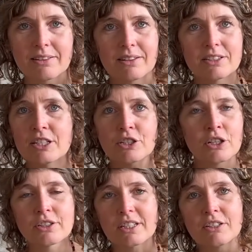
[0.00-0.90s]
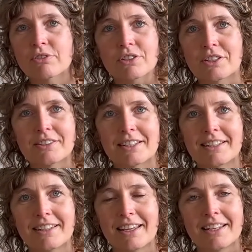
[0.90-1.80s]
she's not interested
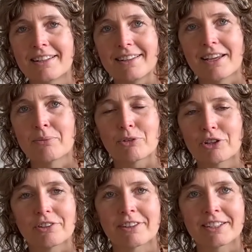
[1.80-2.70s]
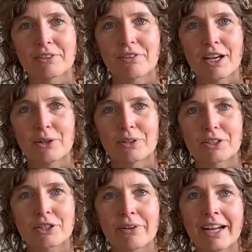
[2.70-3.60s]
in embroidering the flower.
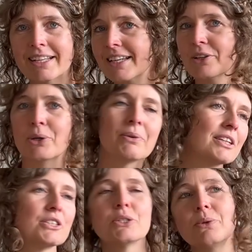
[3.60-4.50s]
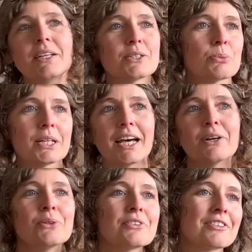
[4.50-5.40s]
So I can always do it
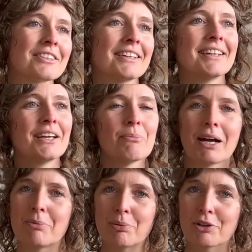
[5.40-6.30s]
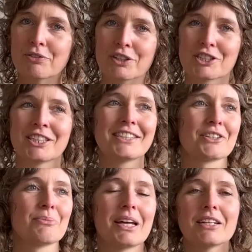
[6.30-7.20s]
without my
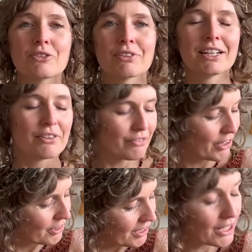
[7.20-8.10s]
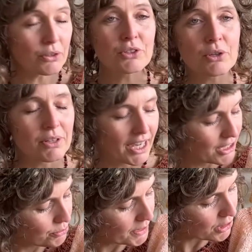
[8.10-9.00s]
perfectionism, and that's really fun and also
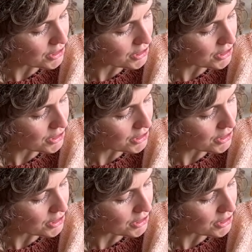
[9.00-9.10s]
nice, because